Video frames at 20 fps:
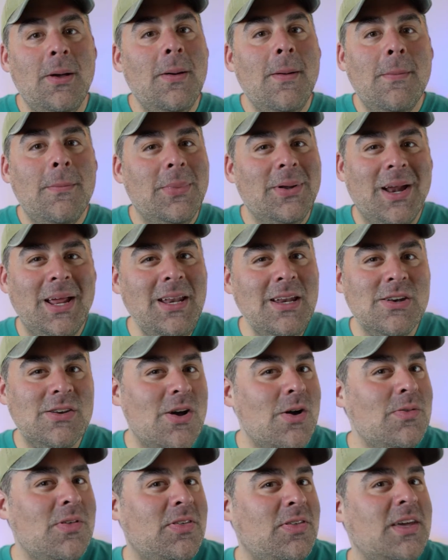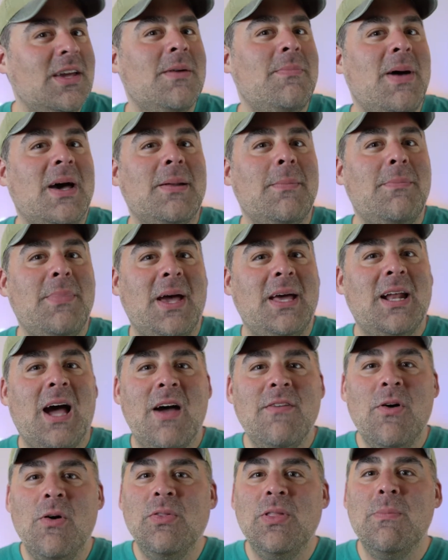But I didn't know the thing about a bed. I've
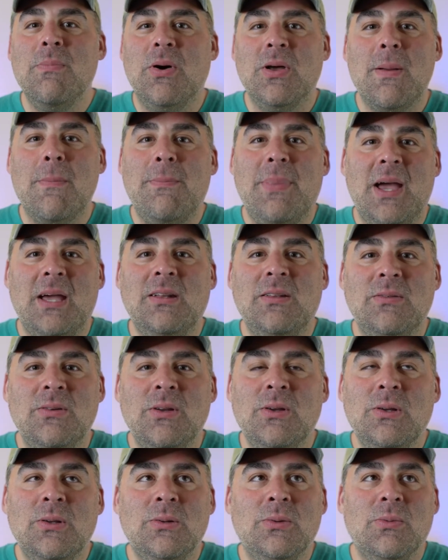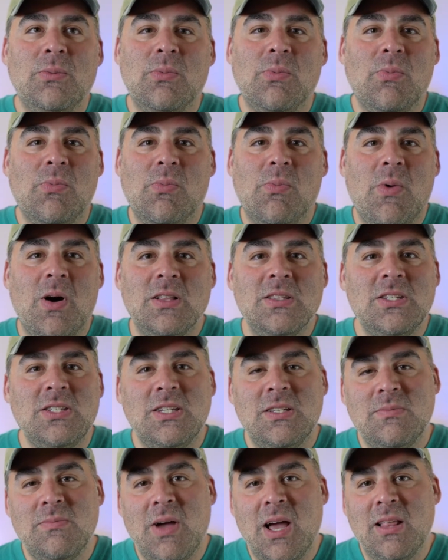only bought a bed once
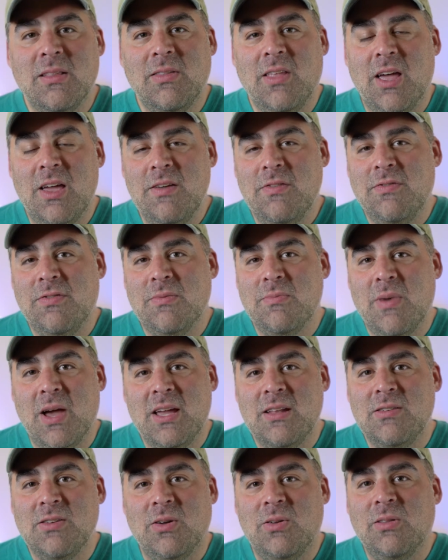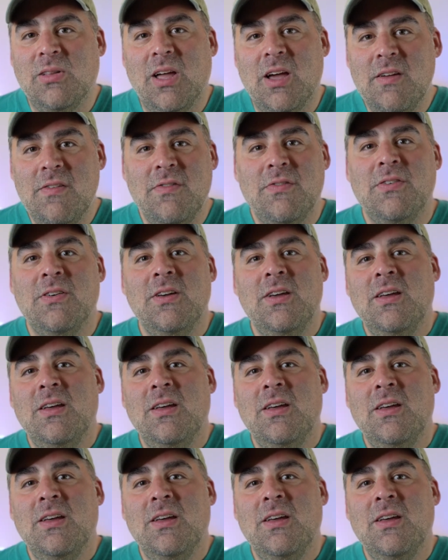in my life, in my adult life.